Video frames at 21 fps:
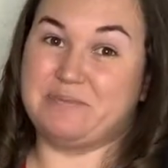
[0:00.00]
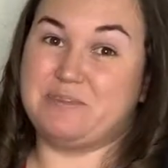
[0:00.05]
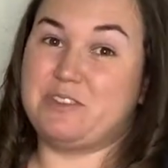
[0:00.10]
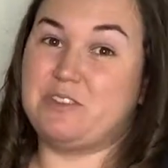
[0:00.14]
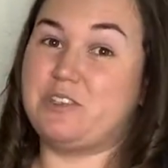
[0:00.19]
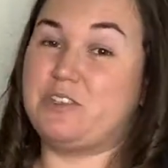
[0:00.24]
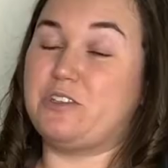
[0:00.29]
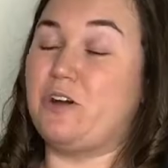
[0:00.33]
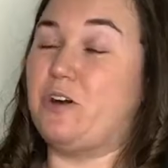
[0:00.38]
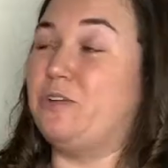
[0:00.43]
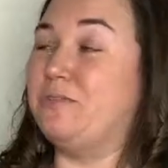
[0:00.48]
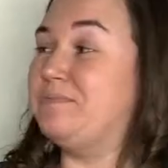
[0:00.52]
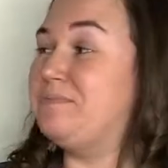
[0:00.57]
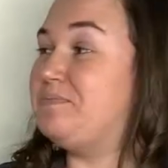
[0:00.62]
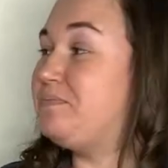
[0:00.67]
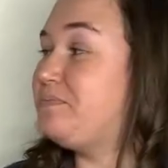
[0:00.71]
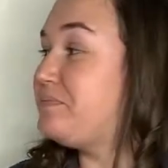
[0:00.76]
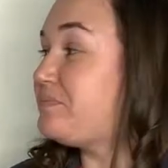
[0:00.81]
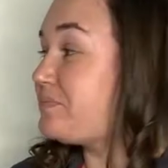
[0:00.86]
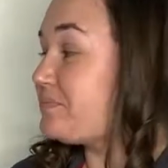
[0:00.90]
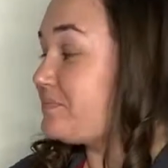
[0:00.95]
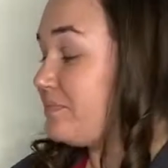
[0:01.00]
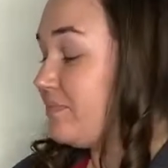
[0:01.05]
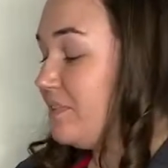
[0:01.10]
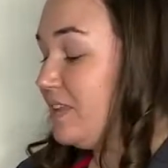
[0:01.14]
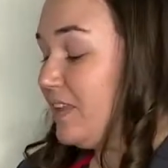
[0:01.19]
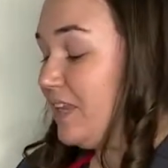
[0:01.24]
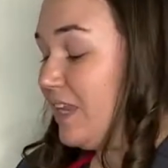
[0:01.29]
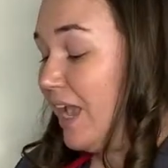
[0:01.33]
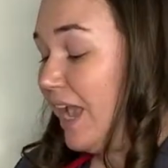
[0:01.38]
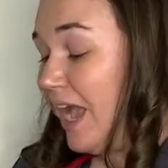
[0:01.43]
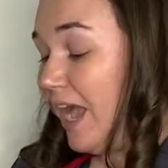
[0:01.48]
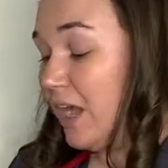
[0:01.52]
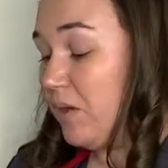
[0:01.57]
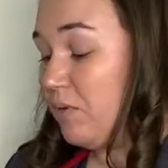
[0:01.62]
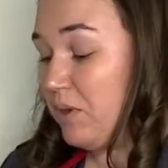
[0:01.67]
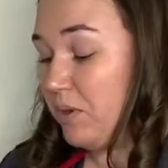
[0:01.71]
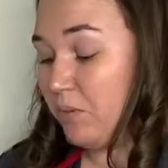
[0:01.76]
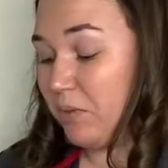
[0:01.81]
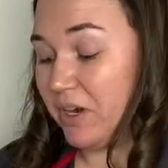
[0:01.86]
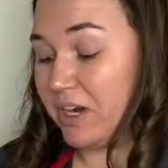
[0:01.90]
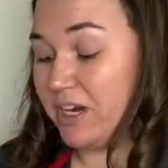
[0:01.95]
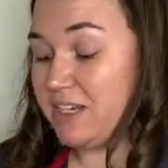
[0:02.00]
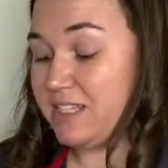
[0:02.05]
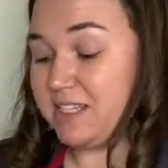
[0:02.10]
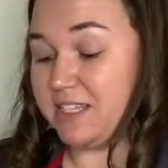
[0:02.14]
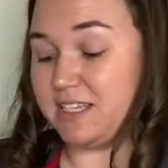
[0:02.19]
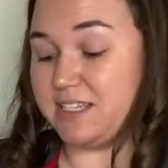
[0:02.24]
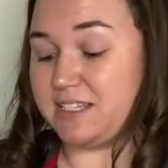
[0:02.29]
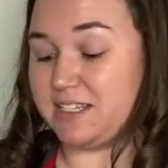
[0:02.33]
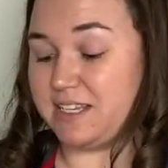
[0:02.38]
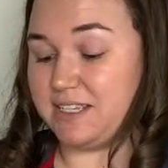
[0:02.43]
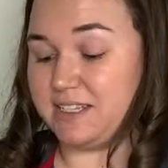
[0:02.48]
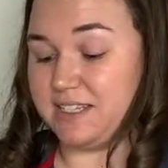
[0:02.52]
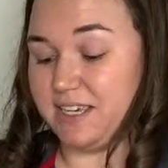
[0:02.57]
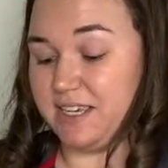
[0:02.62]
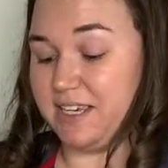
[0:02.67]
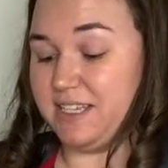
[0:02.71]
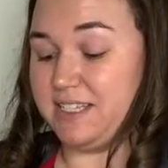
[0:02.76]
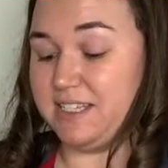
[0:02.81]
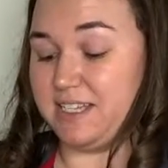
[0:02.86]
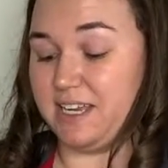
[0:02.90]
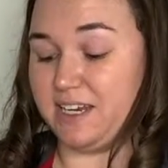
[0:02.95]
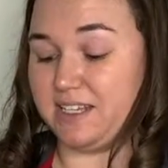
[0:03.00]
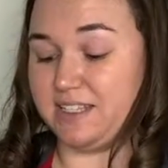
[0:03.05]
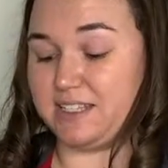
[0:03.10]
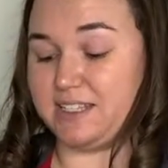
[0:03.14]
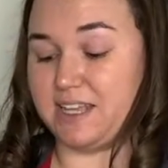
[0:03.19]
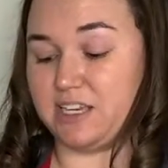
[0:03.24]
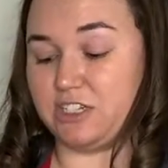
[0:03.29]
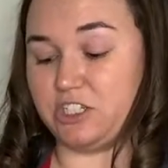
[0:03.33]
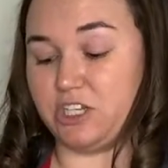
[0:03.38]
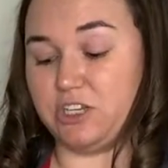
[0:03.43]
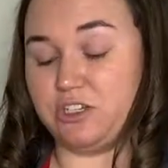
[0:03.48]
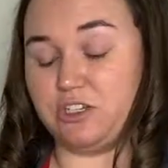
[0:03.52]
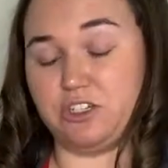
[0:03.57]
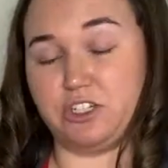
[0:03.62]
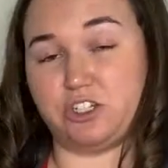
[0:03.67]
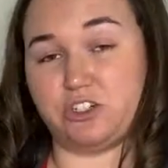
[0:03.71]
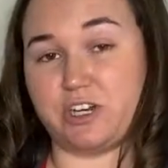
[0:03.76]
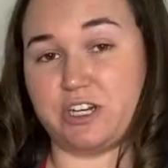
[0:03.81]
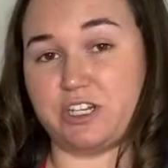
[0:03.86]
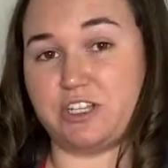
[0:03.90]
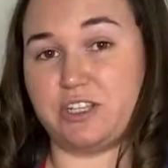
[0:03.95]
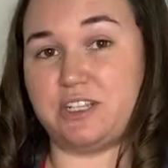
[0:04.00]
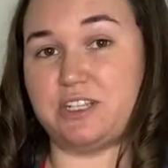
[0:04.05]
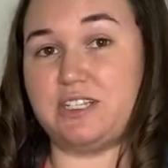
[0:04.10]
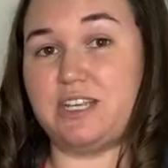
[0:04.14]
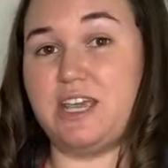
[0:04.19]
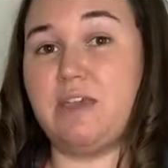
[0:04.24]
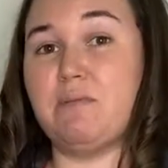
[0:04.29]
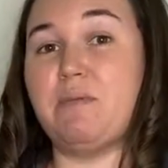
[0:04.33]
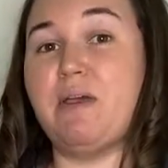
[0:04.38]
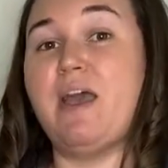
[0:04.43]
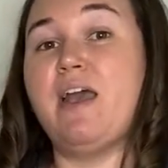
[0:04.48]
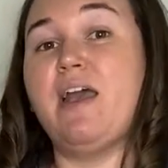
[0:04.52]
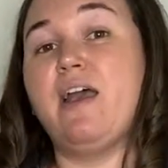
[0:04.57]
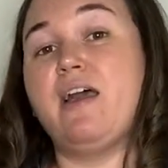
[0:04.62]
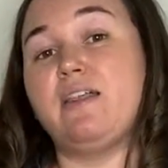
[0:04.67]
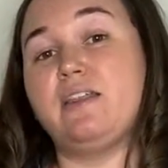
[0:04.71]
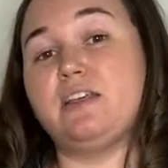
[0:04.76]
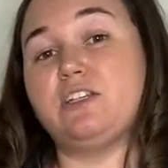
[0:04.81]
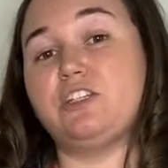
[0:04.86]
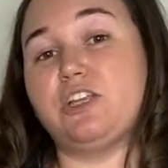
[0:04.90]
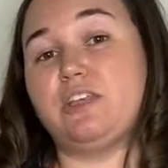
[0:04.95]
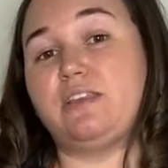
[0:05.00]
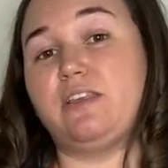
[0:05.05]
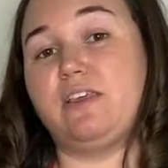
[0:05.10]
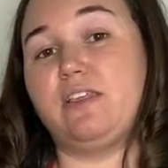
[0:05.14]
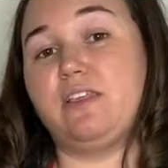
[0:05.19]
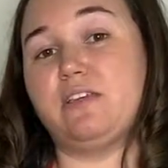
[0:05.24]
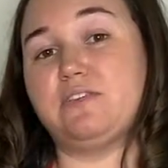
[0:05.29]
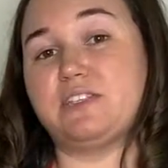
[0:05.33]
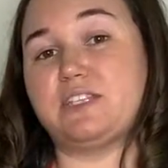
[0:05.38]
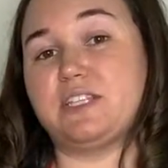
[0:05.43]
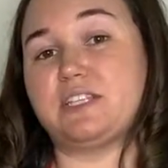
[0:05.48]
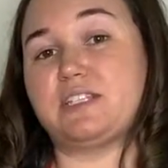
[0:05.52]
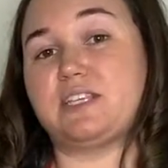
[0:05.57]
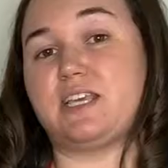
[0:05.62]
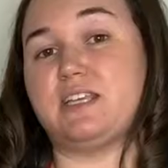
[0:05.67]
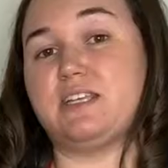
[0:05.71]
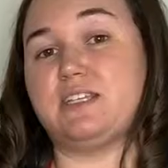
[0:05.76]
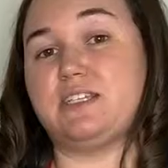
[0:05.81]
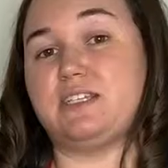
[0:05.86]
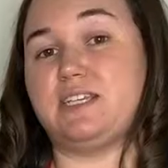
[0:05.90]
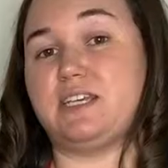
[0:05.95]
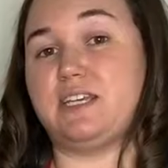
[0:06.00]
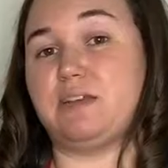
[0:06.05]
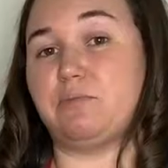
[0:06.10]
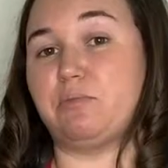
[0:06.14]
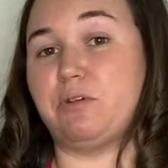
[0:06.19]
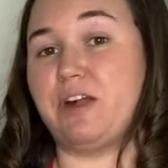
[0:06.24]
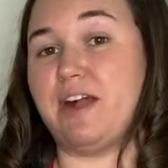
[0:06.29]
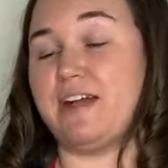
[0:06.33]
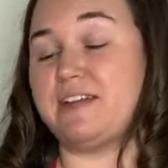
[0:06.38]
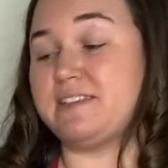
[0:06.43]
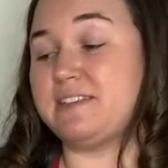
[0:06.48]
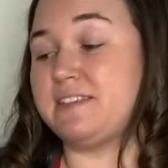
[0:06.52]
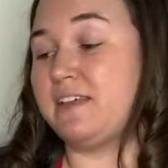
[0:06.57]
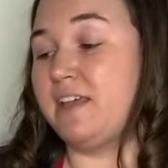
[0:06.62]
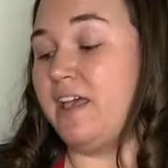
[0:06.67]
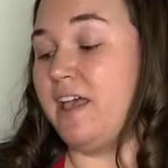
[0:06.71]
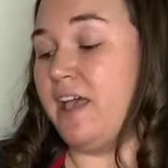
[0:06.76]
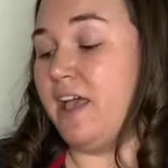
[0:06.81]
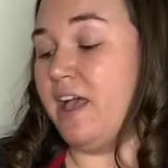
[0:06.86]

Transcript: So how it works is like I said, it's that gentle stretch of the tape that gently lifts the skin to decompress.